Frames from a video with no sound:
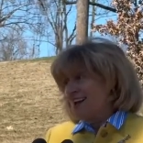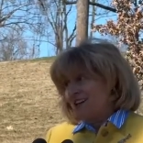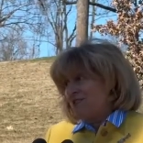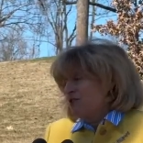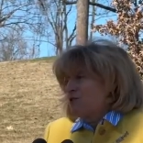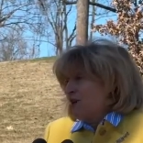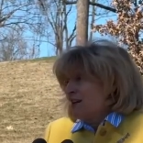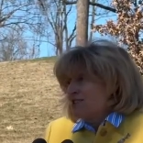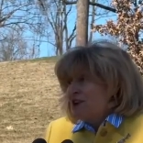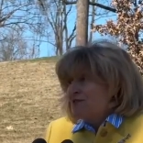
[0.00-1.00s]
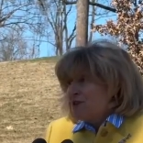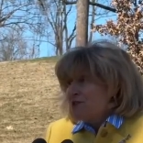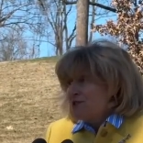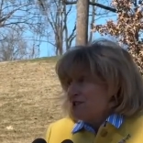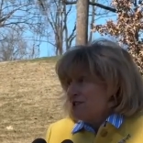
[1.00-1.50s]
If the ground's not
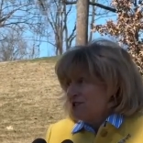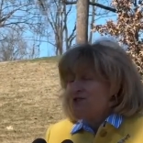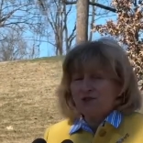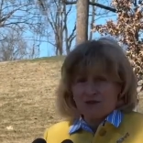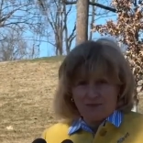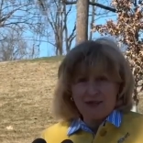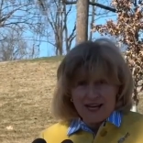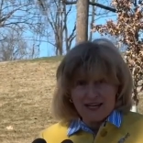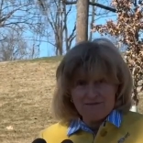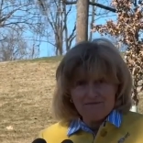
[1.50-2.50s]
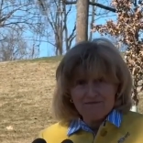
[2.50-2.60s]
frozen, you can plant.